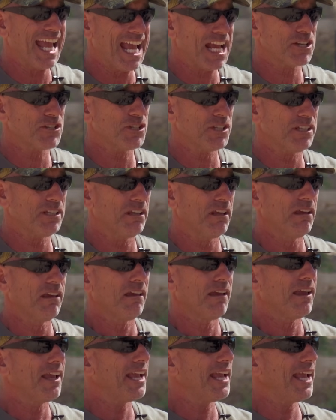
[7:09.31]
action
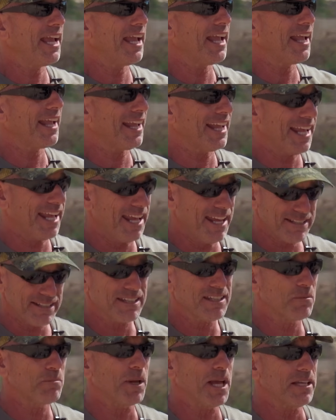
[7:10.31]

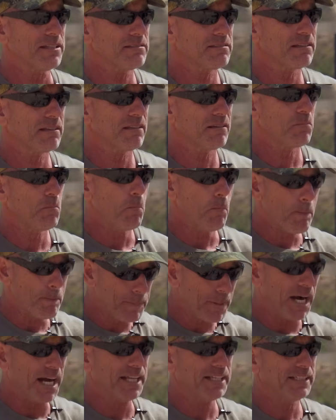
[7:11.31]
isn't the best,
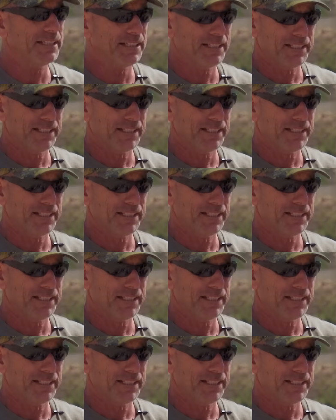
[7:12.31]
but